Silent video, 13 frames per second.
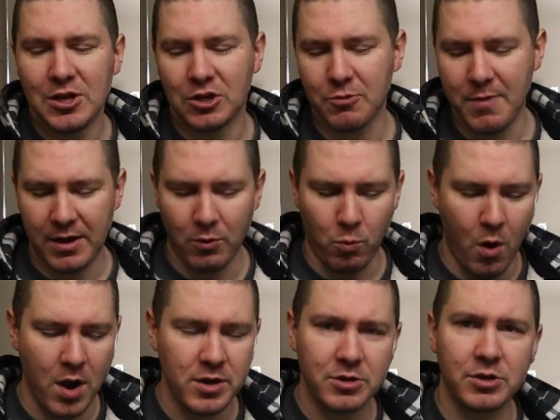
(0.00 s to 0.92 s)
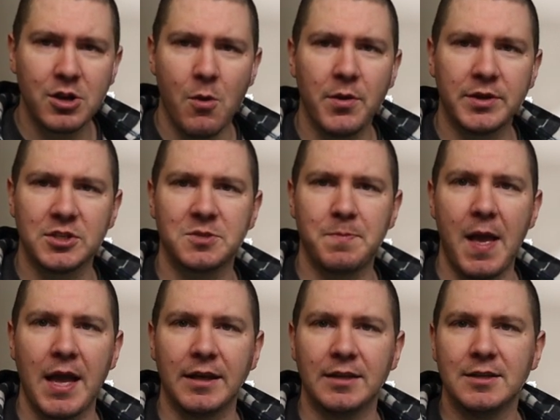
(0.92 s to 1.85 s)
no matter what you're going to
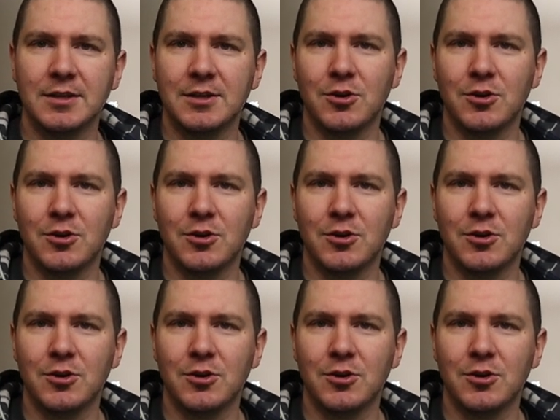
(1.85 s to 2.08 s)
spend,